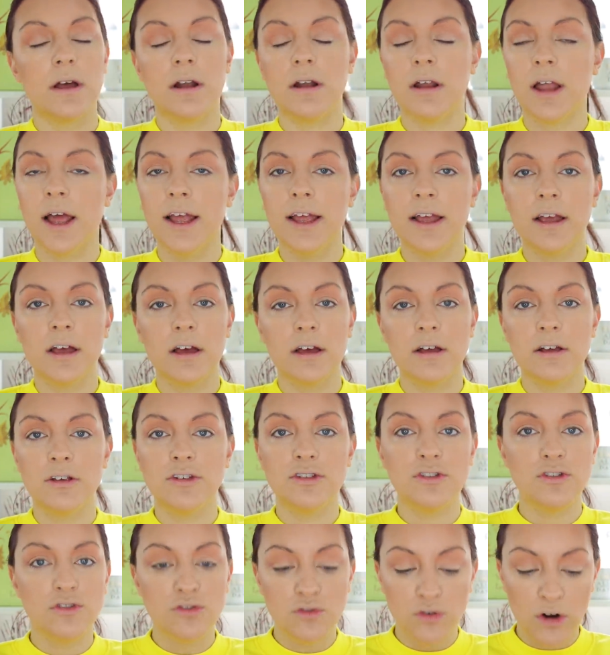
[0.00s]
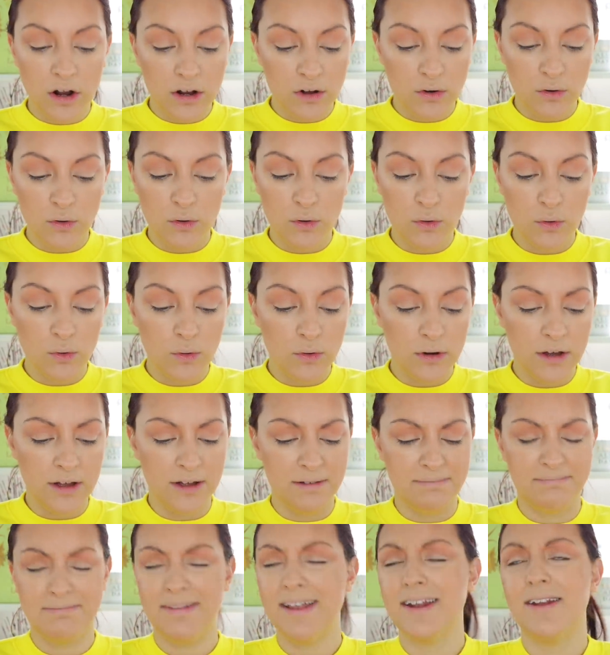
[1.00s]
like struggle.
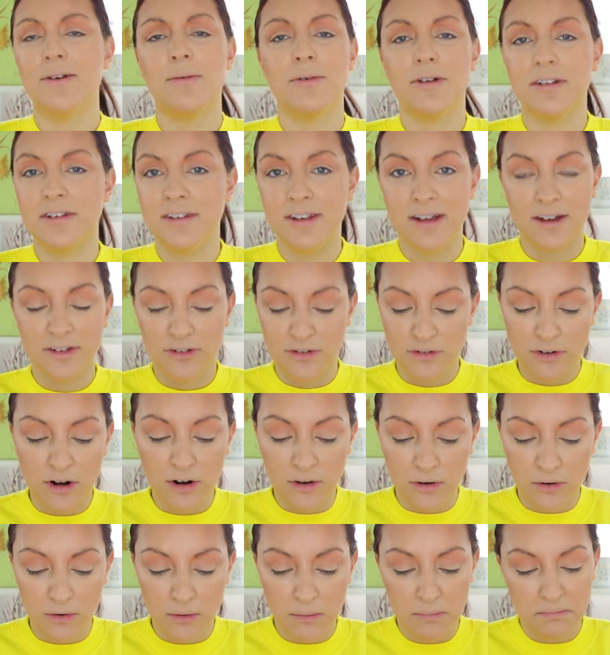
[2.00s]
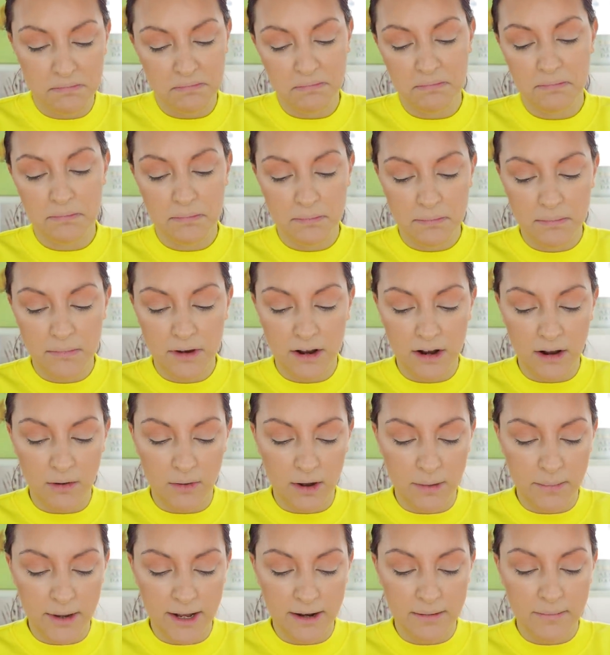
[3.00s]
They don't want to see us struggle, you know
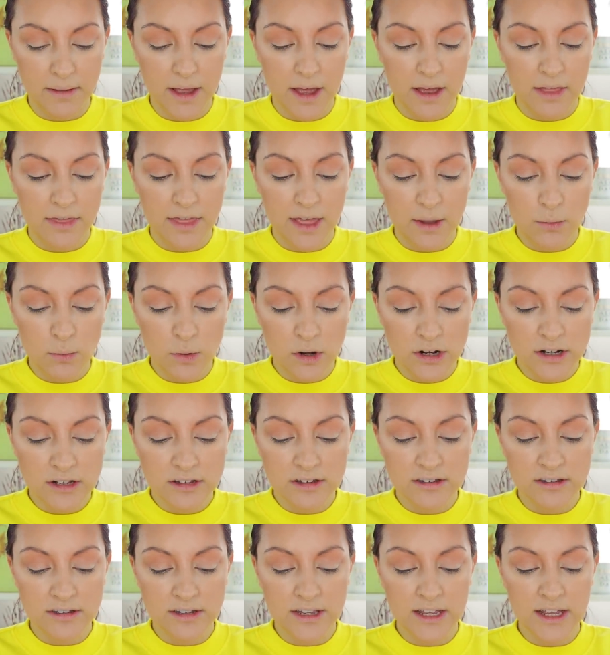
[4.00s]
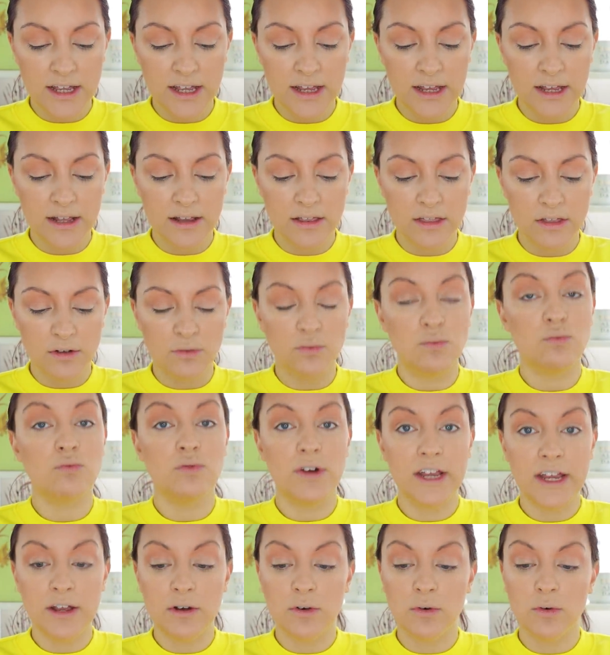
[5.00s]
what I mean? They want to see the
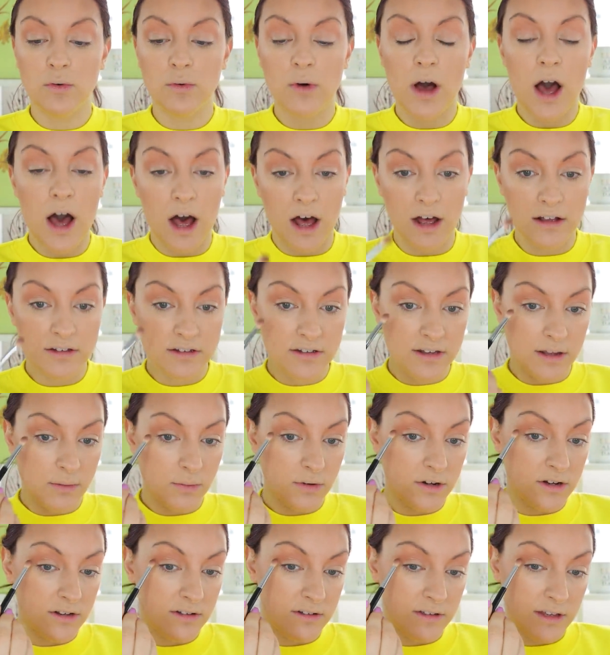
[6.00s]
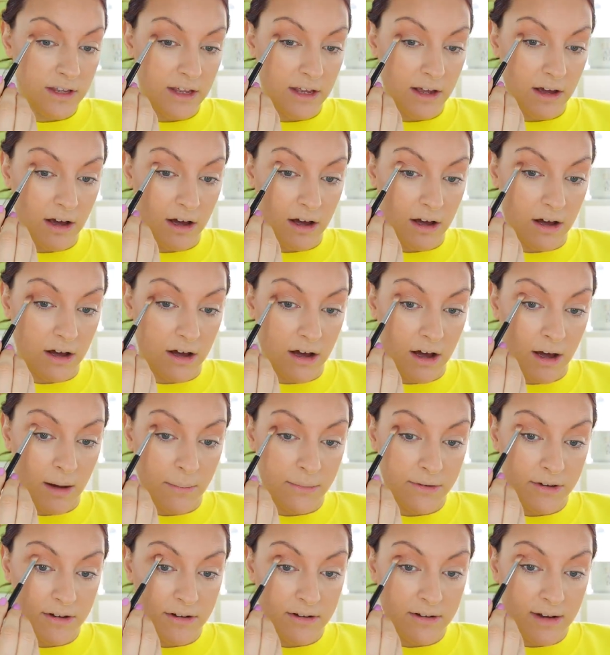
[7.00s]
real us. They want to see our
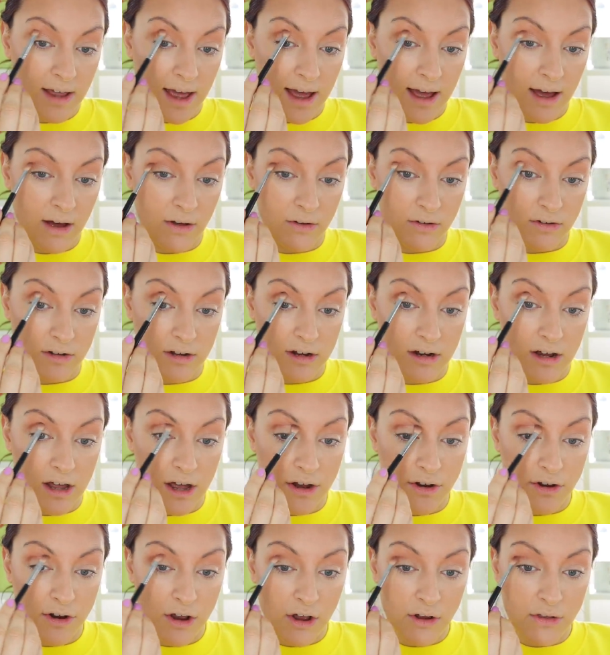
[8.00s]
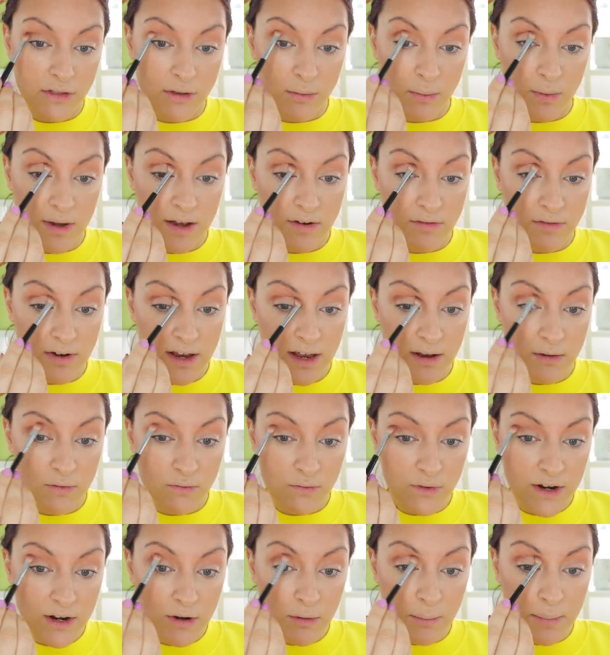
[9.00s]
ups and downs and, and know that we're re
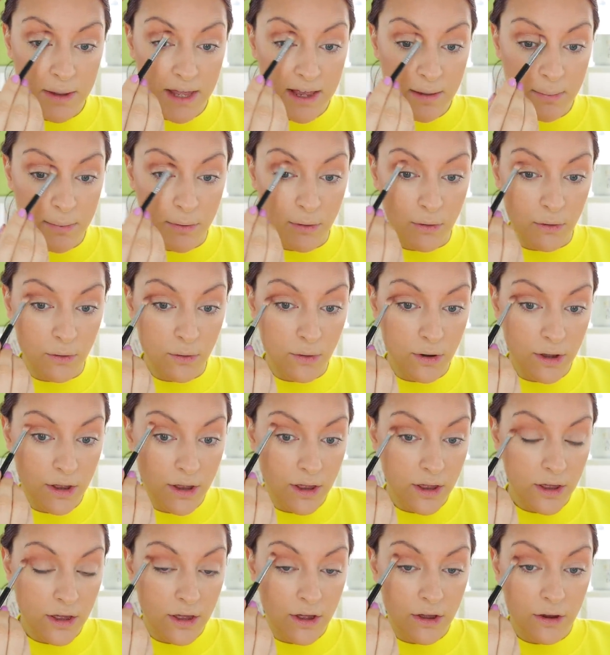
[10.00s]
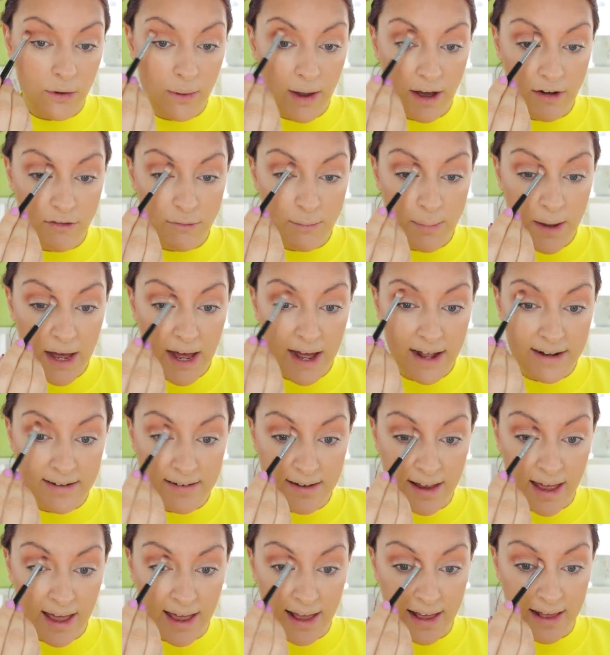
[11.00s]
real people who have bad
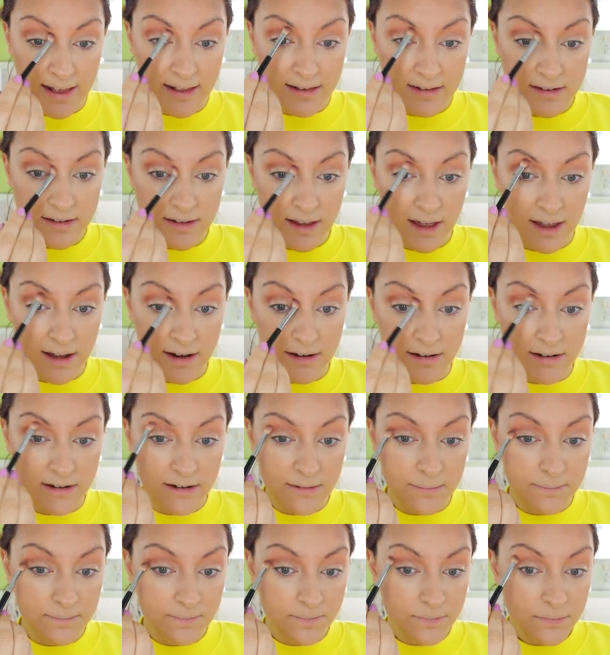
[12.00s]
days and